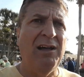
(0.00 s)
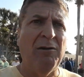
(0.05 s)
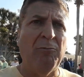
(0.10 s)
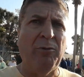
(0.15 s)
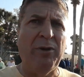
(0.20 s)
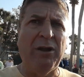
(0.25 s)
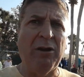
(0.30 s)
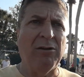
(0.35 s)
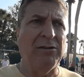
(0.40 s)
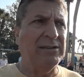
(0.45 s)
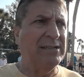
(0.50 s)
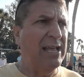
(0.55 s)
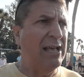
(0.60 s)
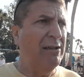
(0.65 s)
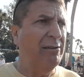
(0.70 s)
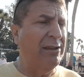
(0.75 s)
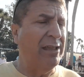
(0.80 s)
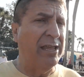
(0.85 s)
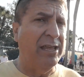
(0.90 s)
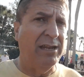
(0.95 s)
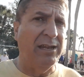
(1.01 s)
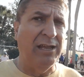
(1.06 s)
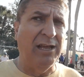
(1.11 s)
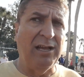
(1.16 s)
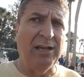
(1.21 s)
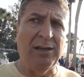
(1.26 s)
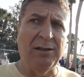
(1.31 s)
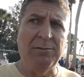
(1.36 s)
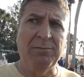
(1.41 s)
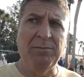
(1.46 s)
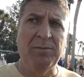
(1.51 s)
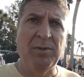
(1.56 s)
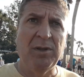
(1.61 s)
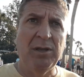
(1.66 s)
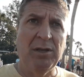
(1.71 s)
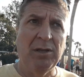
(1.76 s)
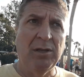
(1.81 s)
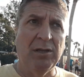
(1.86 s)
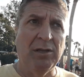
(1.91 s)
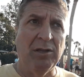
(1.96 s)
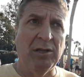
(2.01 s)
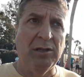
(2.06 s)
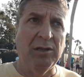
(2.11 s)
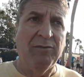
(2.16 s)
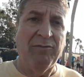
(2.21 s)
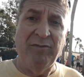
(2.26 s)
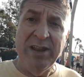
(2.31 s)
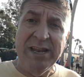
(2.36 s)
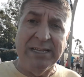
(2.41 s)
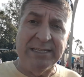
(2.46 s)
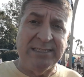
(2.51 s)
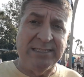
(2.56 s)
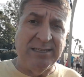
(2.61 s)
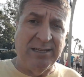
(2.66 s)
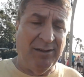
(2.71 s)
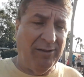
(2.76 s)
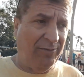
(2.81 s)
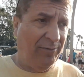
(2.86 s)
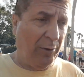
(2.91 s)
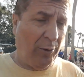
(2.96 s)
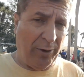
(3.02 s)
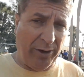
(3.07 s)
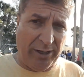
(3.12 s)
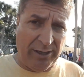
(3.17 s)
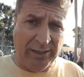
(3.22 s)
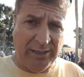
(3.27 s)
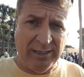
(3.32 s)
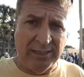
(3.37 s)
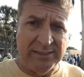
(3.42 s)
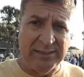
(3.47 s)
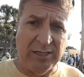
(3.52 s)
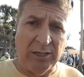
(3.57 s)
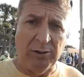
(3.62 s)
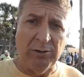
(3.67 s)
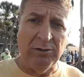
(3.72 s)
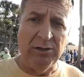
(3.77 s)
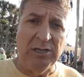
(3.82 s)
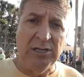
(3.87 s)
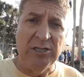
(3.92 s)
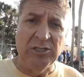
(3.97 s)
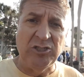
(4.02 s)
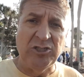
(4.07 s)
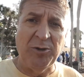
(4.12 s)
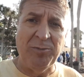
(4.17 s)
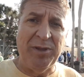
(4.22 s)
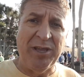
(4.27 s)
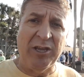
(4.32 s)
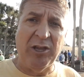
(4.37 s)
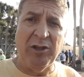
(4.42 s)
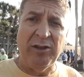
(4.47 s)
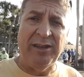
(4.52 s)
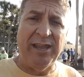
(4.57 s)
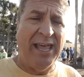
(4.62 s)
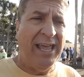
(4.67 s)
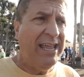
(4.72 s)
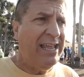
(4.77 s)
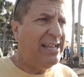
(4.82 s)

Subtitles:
We are down in Venice, Florida, so should be a good day.